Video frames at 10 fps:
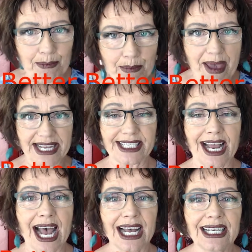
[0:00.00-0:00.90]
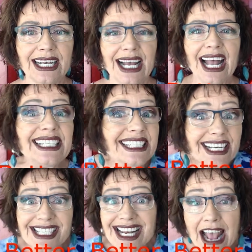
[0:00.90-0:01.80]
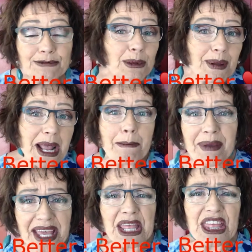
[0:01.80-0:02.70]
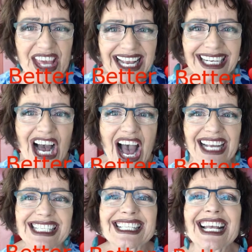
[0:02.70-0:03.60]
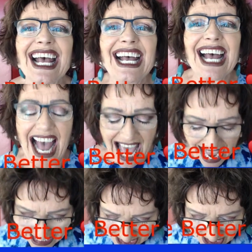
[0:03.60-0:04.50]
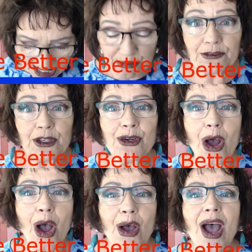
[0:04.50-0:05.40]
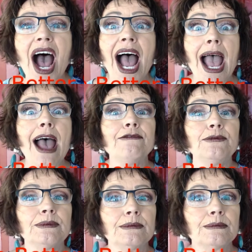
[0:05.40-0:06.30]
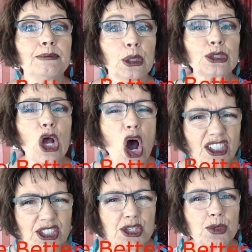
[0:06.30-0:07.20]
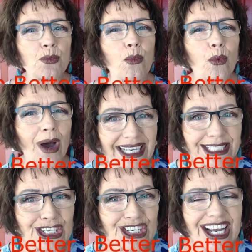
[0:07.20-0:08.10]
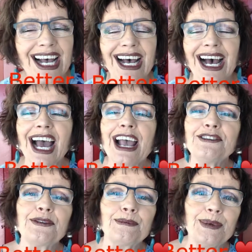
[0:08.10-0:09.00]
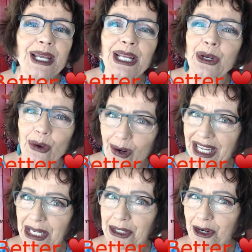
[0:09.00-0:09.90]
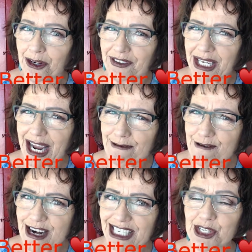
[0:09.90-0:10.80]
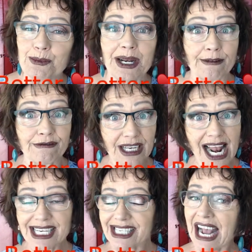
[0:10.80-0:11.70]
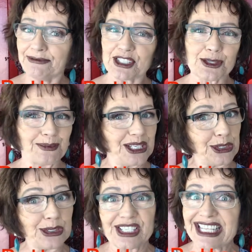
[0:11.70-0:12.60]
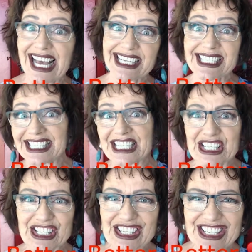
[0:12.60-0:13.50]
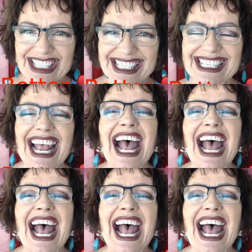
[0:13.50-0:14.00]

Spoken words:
better? And it doesn't have to be a big thing, guys. As some of you know, I have put on some weight. I have been calling it COVID coverage, but I've realized I've just been using that as an excuse.